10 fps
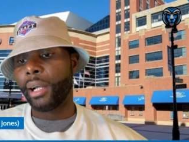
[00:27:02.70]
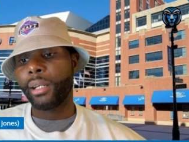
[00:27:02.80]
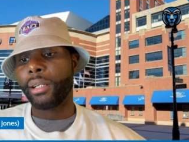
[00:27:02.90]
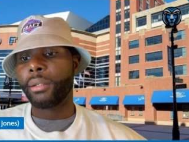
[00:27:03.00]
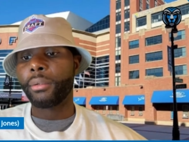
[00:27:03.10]

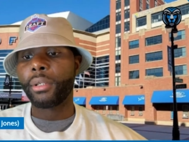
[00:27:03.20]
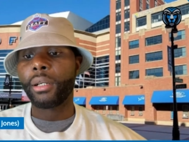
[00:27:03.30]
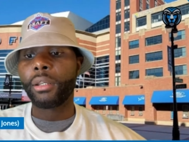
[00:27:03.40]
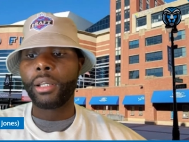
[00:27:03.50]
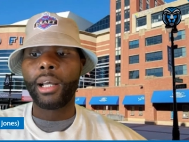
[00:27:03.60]
and the
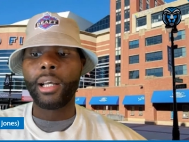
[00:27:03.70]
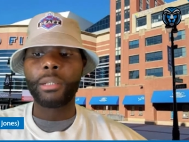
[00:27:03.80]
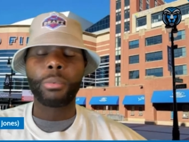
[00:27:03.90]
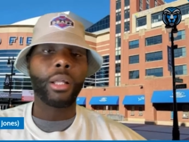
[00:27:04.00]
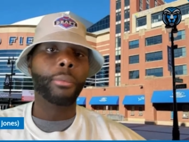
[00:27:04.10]
other guy is
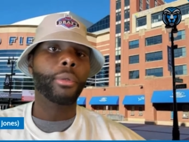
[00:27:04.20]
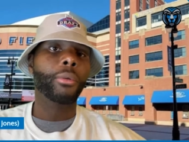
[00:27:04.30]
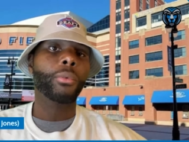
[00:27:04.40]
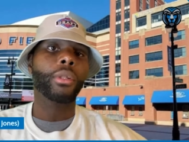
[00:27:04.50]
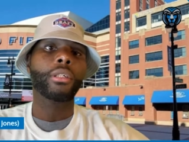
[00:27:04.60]
probably being
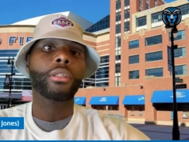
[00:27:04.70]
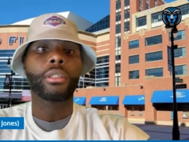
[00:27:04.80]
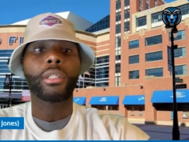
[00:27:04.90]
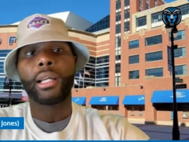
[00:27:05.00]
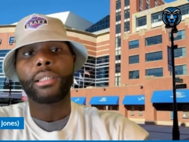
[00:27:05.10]
released because,
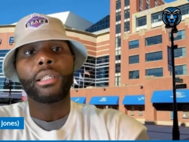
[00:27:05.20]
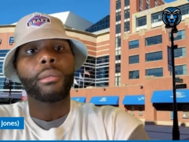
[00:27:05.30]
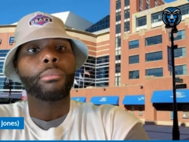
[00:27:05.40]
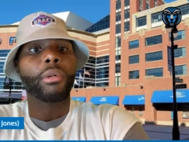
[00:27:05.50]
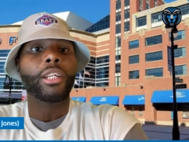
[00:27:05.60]
like I said,
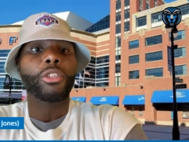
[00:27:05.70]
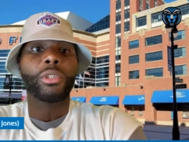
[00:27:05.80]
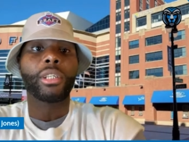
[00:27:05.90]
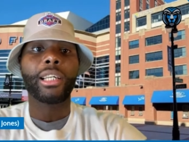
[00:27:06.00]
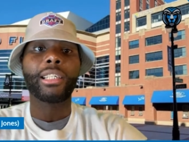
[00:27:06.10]

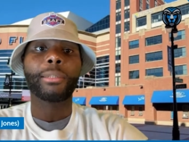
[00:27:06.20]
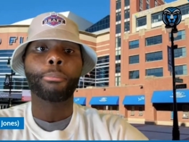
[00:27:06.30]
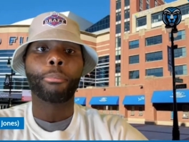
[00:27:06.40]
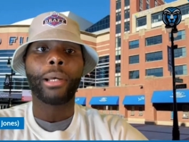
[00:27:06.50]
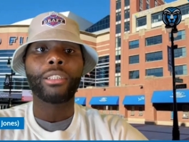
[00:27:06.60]
Brodric is
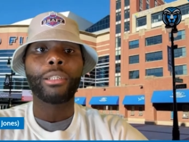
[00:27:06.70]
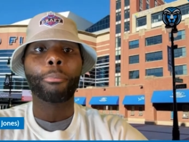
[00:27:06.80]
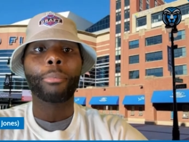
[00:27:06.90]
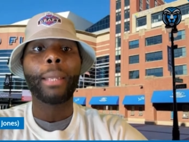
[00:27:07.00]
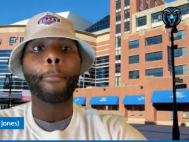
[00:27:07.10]
about to
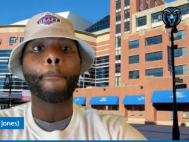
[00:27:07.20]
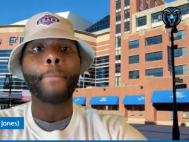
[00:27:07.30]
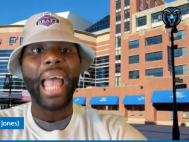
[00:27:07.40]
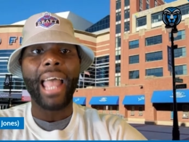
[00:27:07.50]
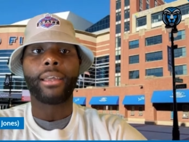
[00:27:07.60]
be
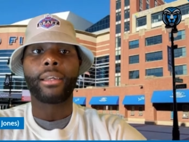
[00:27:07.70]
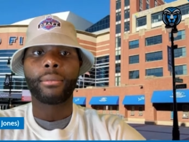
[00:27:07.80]
back.